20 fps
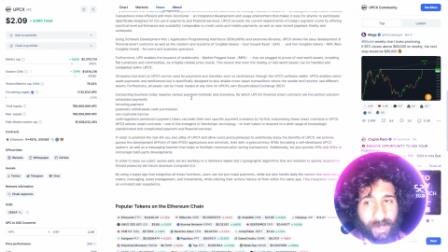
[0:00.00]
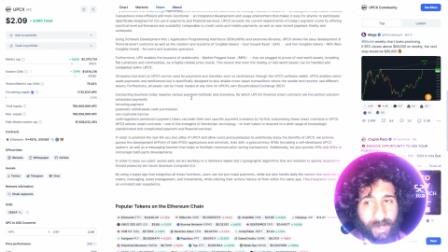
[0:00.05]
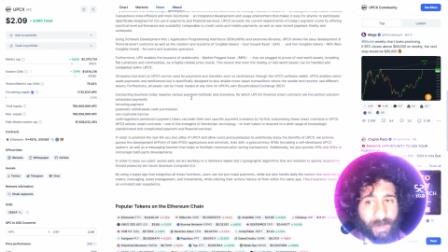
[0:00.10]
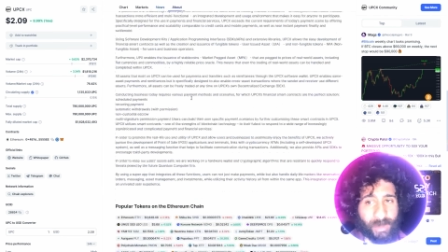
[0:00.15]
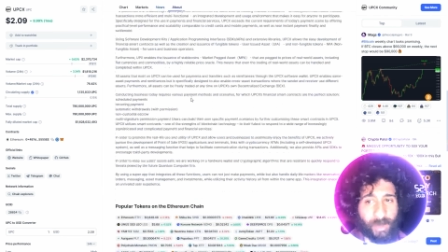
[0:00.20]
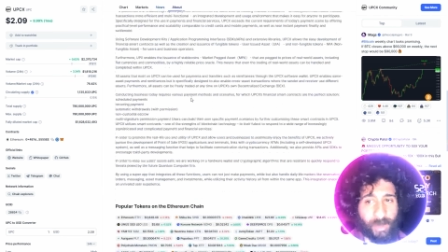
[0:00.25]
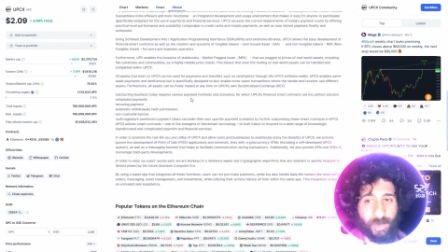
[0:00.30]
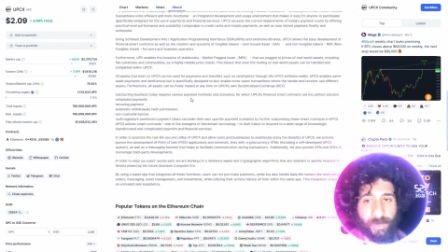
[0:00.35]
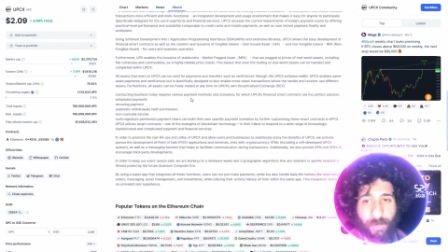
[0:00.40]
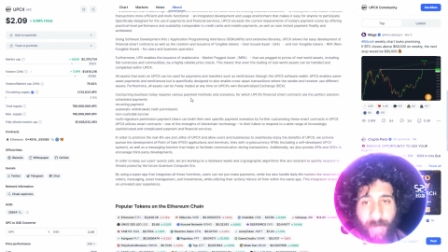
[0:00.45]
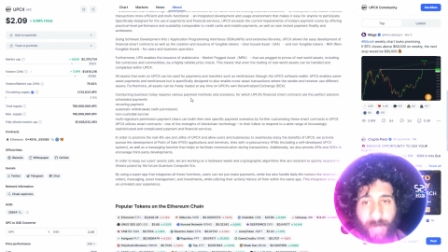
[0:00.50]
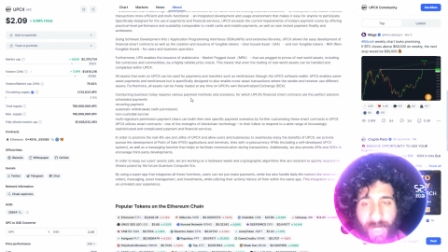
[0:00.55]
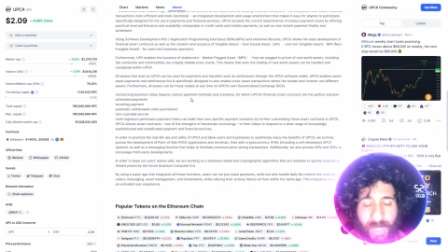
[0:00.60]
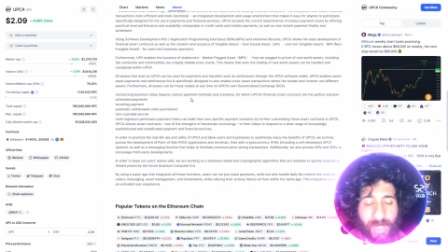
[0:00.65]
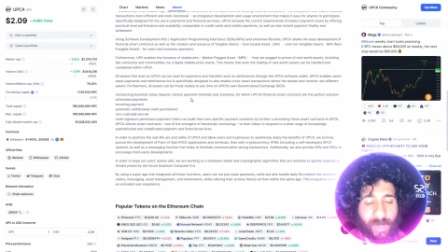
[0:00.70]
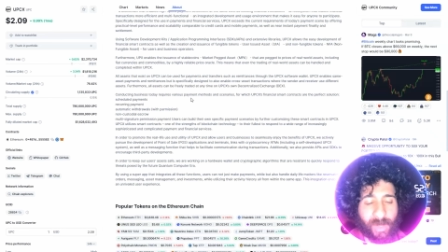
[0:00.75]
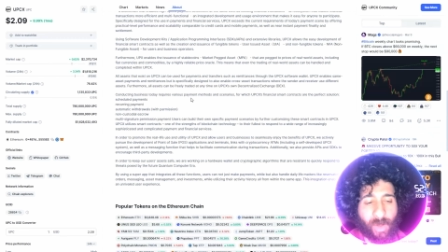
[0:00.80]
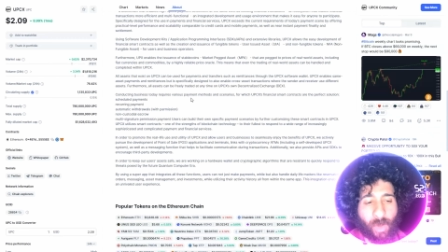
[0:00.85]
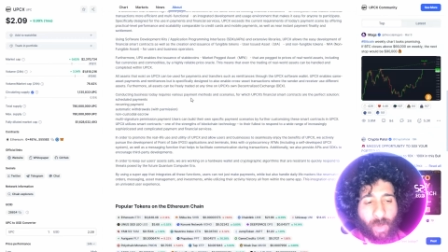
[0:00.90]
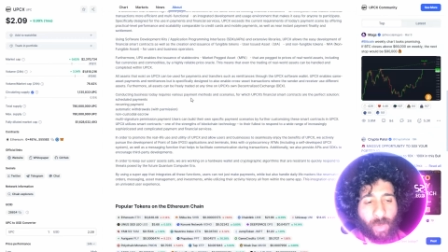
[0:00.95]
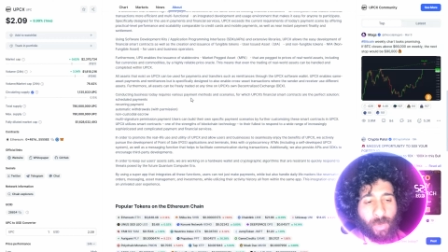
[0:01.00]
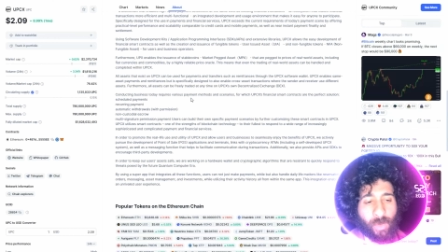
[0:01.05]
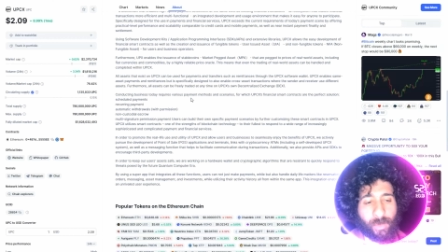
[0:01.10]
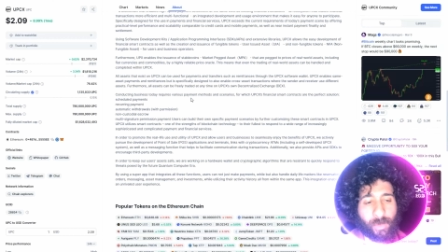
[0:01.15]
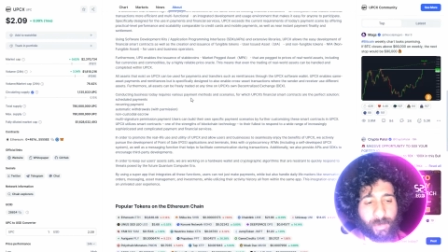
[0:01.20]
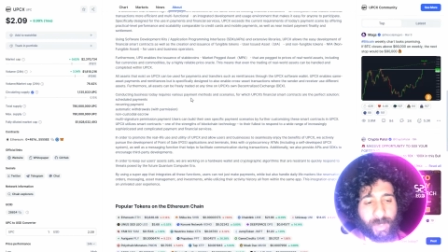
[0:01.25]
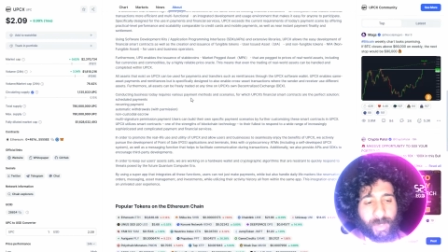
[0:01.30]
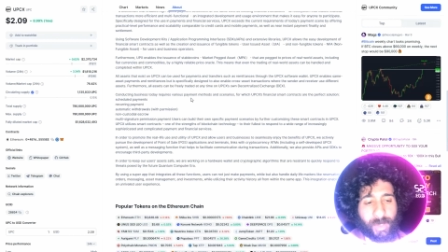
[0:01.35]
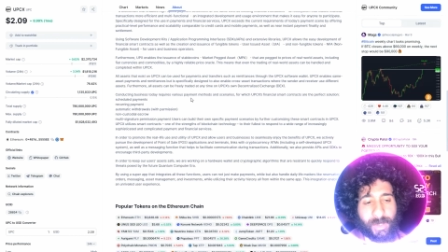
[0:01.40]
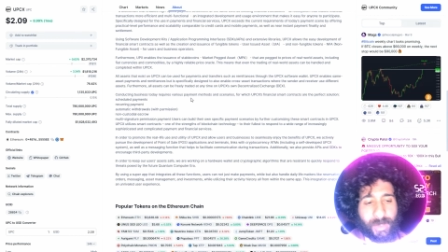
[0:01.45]
So it's beating all
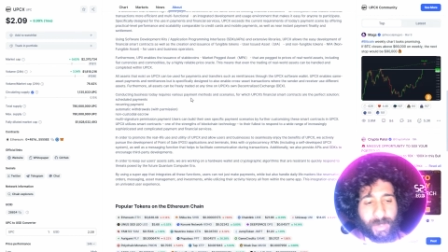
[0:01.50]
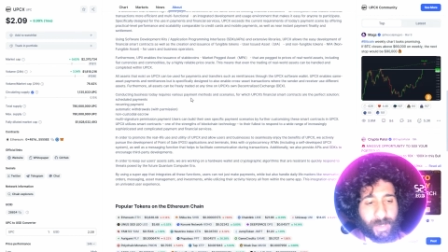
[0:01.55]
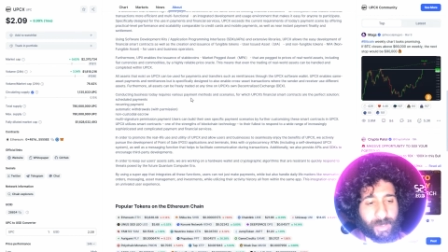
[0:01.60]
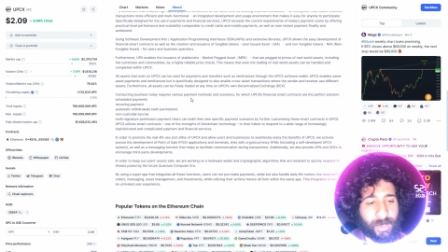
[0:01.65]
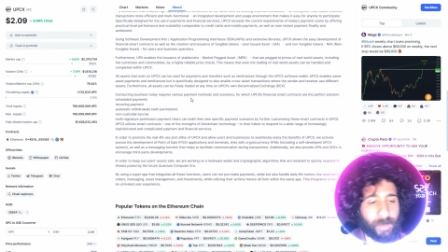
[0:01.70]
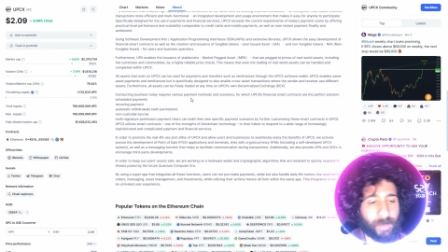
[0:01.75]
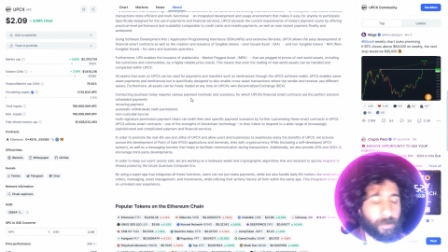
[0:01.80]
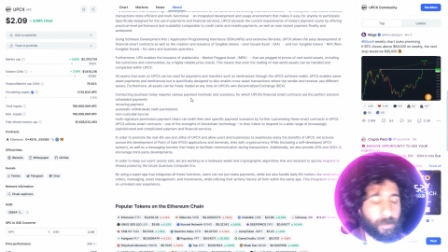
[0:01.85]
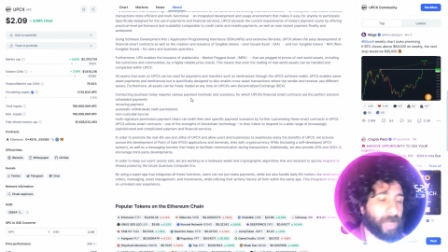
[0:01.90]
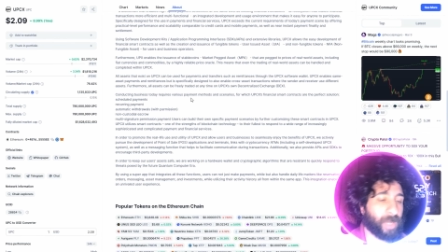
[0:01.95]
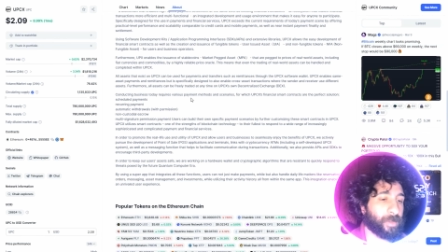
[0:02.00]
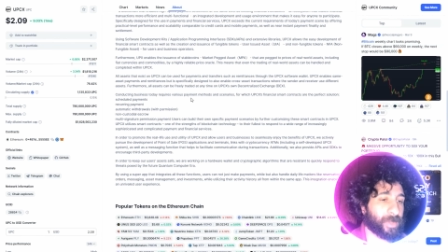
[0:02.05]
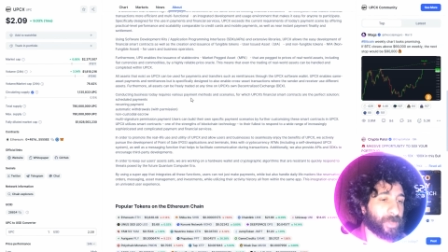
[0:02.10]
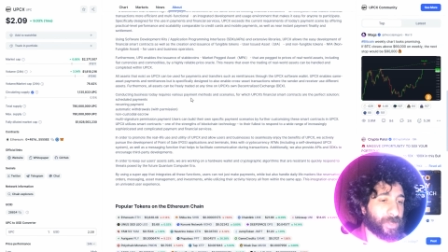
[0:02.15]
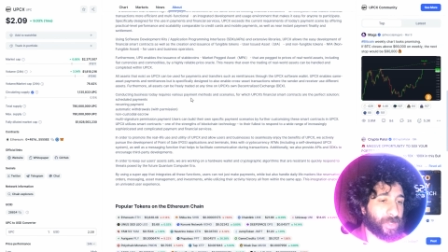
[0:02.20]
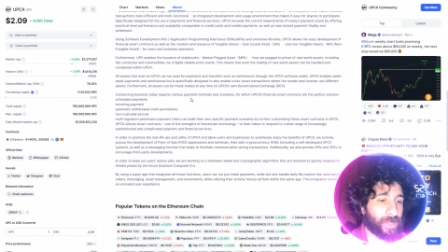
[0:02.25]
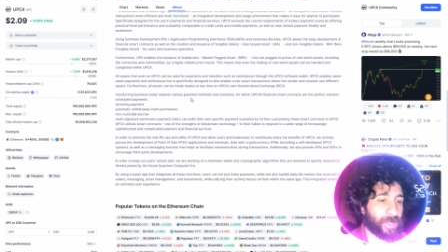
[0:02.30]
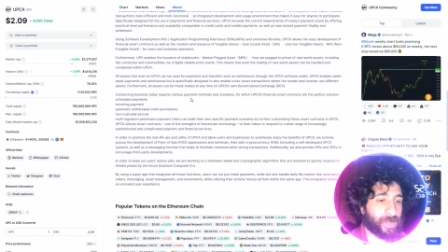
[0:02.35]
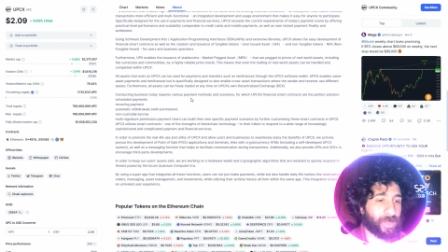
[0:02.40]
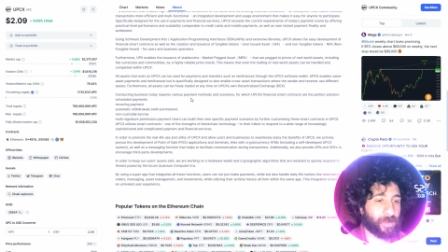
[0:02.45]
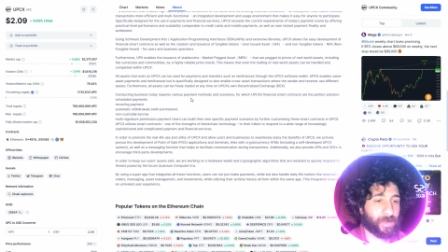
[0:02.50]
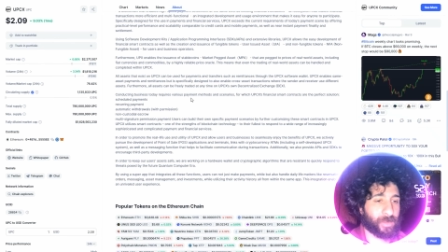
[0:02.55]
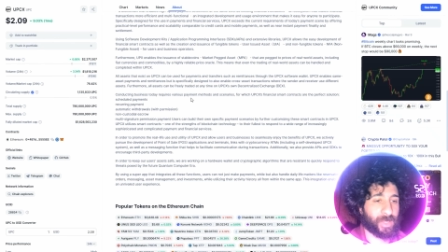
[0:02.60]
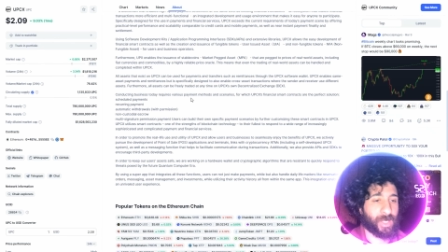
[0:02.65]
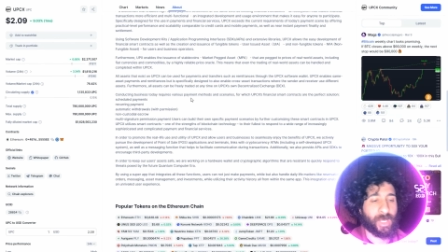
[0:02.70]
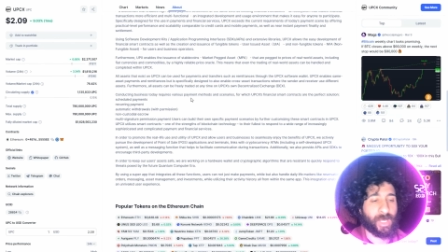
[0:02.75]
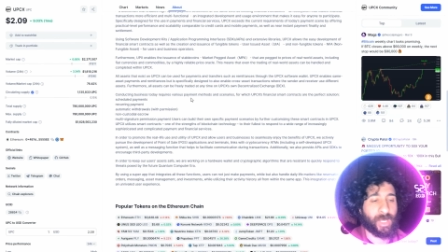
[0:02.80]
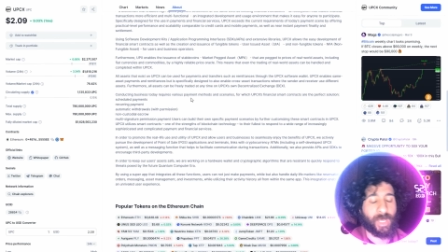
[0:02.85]
of the existing payment systems.